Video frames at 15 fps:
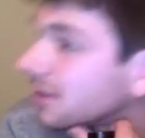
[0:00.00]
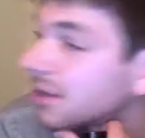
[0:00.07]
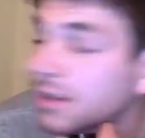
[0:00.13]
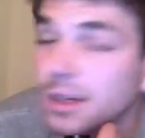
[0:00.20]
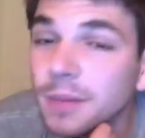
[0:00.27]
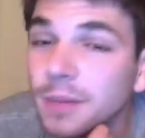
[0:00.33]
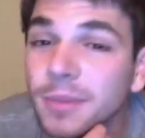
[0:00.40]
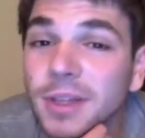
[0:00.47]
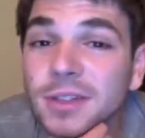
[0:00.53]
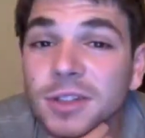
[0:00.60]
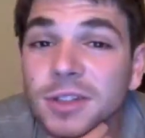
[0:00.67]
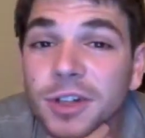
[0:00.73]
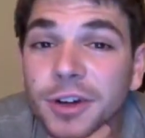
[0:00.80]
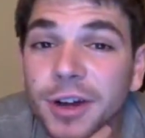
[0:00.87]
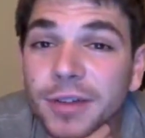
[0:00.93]
dump things
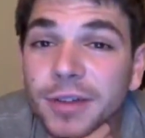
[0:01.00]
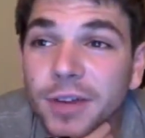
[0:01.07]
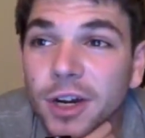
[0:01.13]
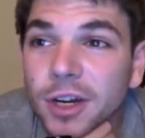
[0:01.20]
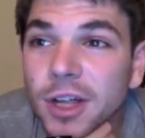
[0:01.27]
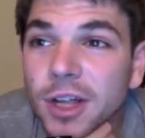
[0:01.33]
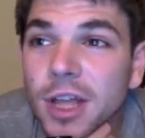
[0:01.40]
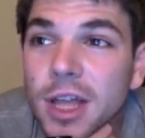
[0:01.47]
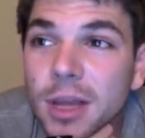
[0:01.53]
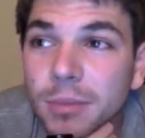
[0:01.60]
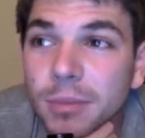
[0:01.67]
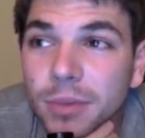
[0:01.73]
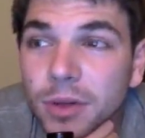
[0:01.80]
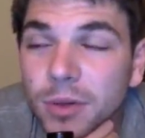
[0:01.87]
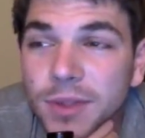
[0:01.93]
in your graveyard,
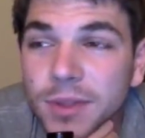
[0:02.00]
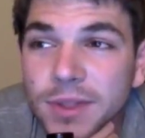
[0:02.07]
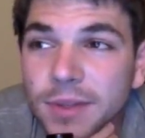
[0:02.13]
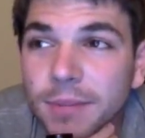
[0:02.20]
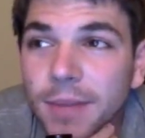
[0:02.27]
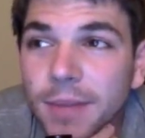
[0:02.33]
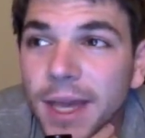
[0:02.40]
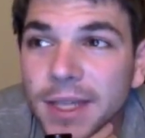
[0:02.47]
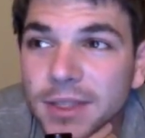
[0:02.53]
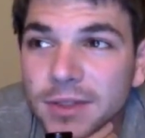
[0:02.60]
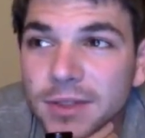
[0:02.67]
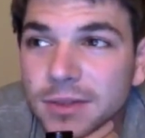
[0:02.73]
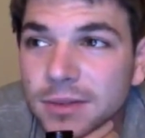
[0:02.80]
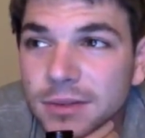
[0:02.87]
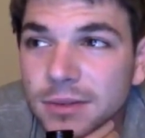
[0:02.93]
but there wasn't the
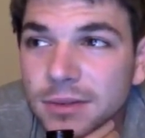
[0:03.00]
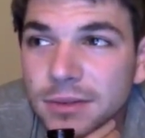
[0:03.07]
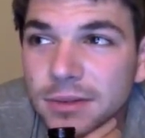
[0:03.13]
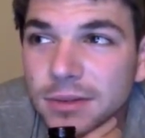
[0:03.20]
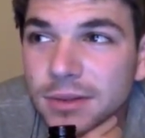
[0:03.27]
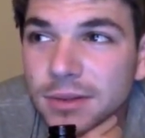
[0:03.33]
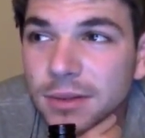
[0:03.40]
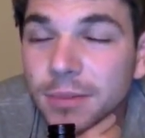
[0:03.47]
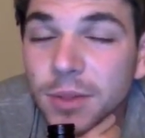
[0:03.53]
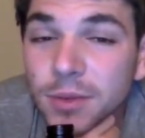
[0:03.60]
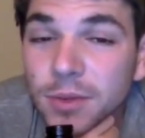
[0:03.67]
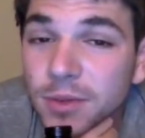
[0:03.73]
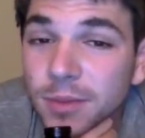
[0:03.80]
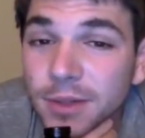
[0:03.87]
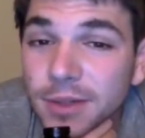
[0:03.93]
mass
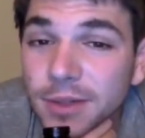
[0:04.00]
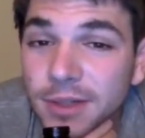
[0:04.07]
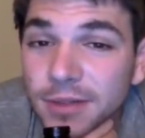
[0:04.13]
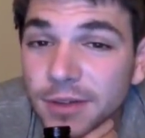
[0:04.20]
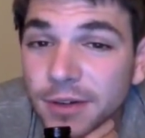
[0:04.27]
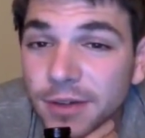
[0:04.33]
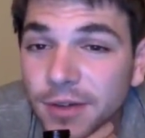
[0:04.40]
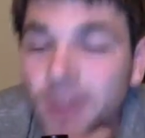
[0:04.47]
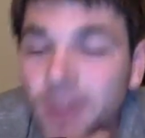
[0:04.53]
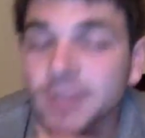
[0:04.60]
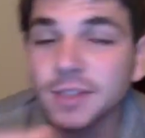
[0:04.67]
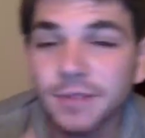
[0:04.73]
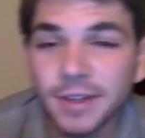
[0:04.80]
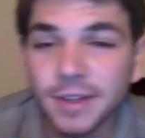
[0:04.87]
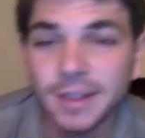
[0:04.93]
abusability of the graveyard and
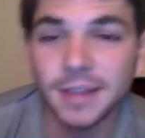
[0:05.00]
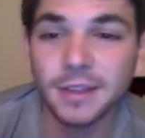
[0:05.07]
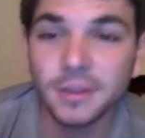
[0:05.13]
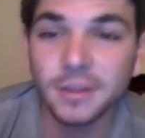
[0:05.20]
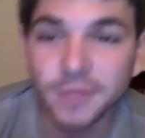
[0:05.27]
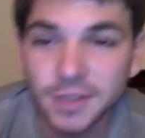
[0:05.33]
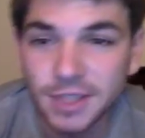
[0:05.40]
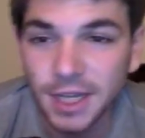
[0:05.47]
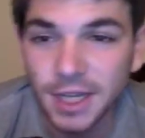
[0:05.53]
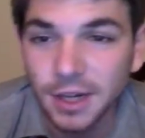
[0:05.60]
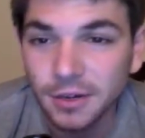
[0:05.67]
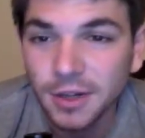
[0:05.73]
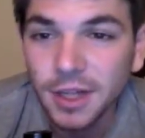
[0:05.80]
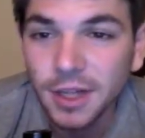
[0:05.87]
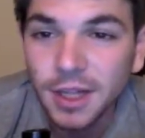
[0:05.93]
stuff like that there is
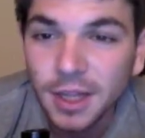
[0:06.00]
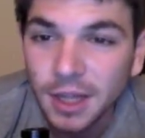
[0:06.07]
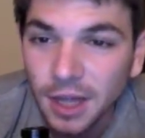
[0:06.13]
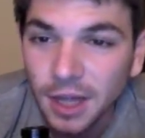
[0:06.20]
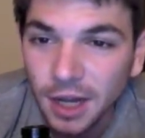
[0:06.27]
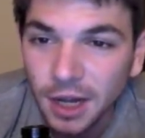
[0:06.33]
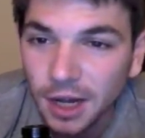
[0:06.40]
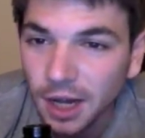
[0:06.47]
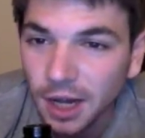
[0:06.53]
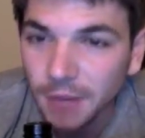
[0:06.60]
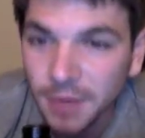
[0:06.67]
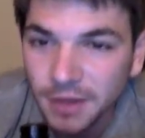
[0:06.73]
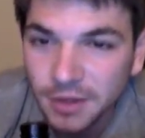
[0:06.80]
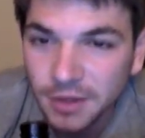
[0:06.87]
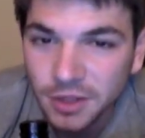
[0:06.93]
now. I
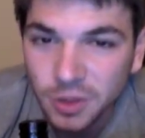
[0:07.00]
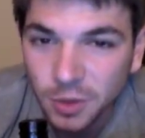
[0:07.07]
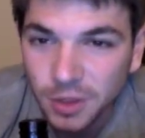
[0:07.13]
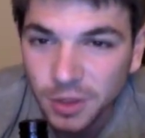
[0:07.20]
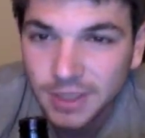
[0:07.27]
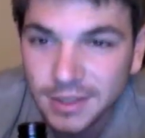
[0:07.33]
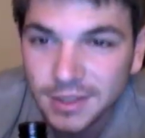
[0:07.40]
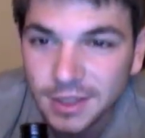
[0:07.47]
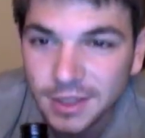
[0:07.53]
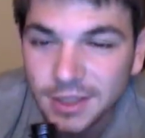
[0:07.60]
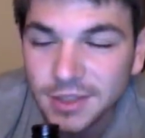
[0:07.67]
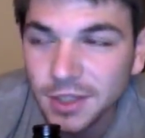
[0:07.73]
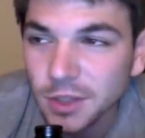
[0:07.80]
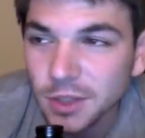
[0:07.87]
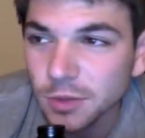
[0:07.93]
mean, in short, let's
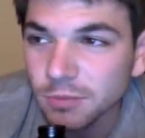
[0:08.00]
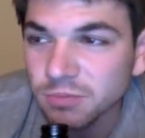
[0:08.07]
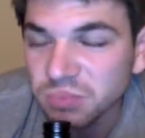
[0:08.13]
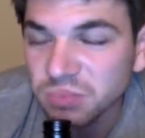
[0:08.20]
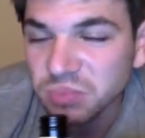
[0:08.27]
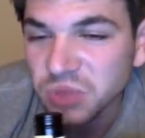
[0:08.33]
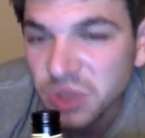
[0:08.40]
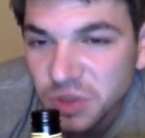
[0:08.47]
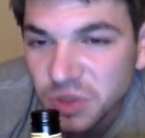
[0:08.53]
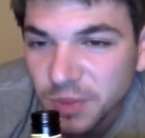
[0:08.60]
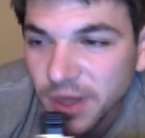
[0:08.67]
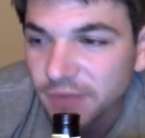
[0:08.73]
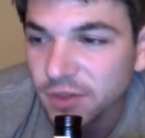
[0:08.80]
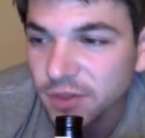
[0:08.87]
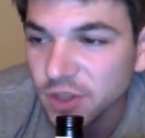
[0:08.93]
say you choose
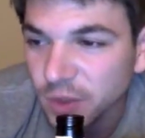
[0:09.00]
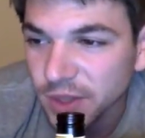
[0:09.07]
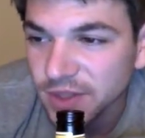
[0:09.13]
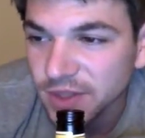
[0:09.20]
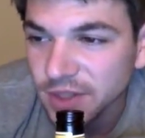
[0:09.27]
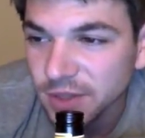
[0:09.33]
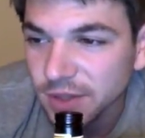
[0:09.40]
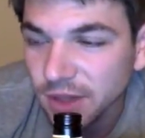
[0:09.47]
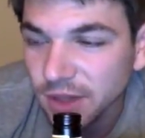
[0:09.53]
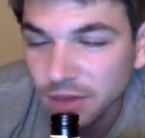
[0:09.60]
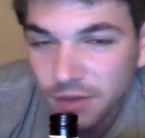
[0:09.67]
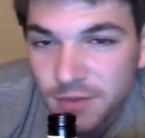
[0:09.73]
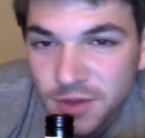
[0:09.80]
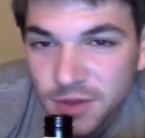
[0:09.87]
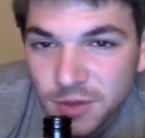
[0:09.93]
Painful Choice and you get
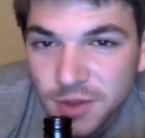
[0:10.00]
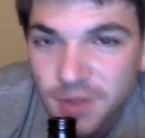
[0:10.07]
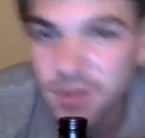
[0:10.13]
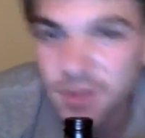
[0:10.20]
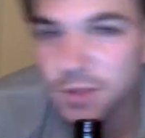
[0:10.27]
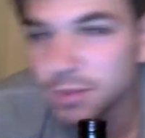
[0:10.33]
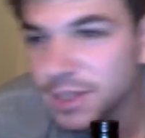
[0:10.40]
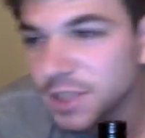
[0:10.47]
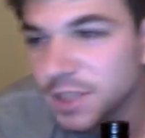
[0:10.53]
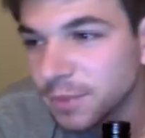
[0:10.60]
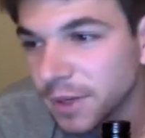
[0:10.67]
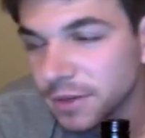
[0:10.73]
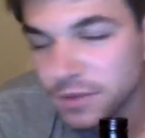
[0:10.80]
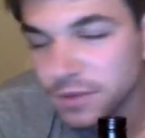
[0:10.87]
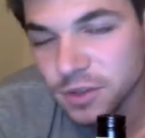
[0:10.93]
3 Mizukis and 2 Plague
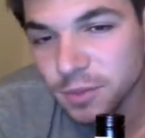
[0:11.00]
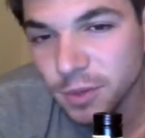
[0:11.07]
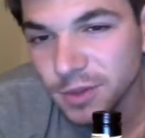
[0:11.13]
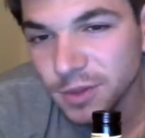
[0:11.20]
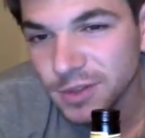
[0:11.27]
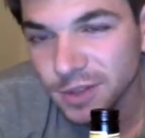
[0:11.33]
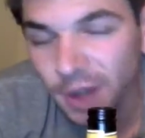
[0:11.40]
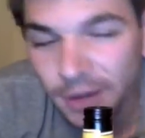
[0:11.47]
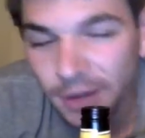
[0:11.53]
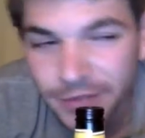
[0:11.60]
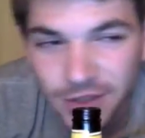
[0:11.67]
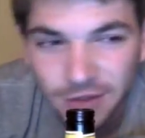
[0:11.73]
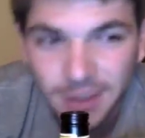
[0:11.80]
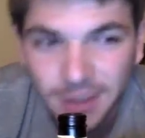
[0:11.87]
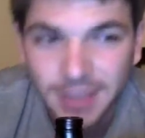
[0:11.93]
Spreaders. Your opponent's
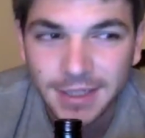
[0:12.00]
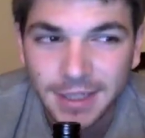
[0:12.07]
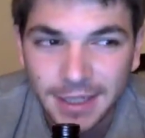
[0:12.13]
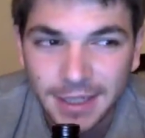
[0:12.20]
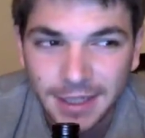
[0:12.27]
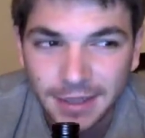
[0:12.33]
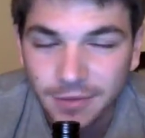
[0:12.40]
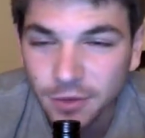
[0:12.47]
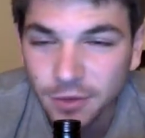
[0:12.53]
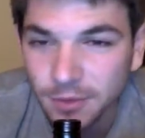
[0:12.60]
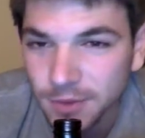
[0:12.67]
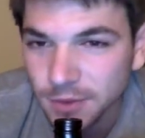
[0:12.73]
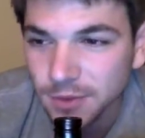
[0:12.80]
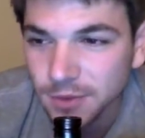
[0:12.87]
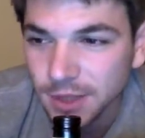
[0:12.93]
obviously going to give you a
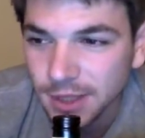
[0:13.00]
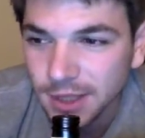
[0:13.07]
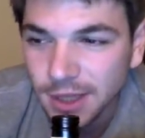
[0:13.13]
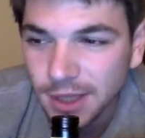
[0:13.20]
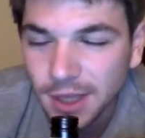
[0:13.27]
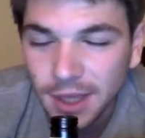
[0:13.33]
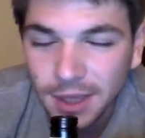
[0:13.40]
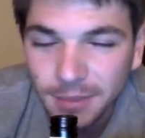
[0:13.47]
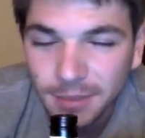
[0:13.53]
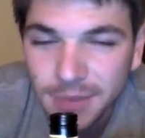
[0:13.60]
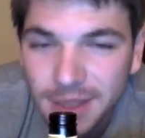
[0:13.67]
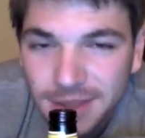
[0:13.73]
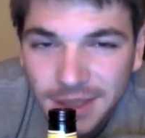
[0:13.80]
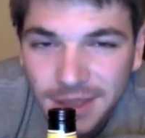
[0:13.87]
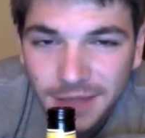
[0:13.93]
Mizuki,
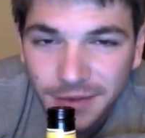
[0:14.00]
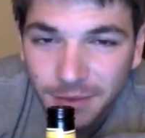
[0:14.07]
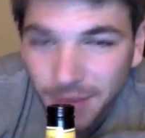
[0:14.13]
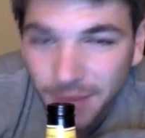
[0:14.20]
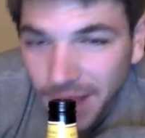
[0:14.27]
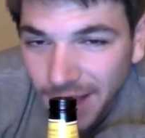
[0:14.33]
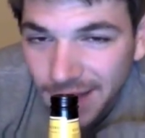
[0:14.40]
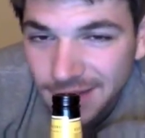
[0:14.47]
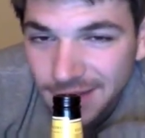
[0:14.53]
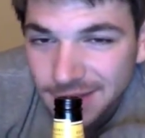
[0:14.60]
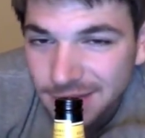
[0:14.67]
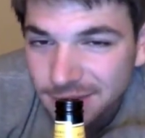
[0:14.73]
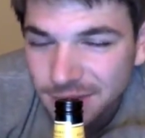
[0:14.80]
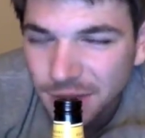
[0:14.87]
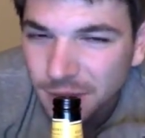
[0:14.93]
but that's not even bad, is
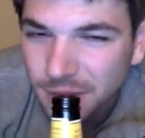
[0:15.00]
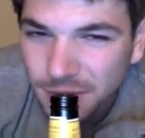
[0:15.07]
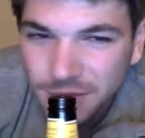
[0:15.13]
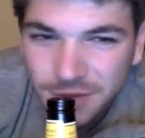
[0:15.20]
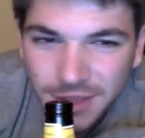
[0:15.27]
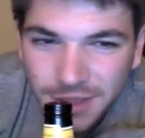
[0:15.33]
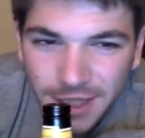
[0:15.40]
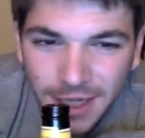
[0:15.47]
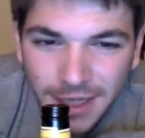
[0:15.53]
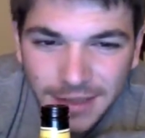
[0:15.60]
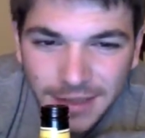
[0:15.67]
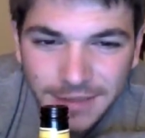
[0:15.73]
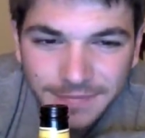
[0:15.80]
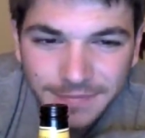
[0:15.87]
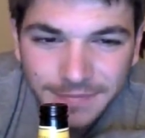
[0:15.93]
it? No, it's really not.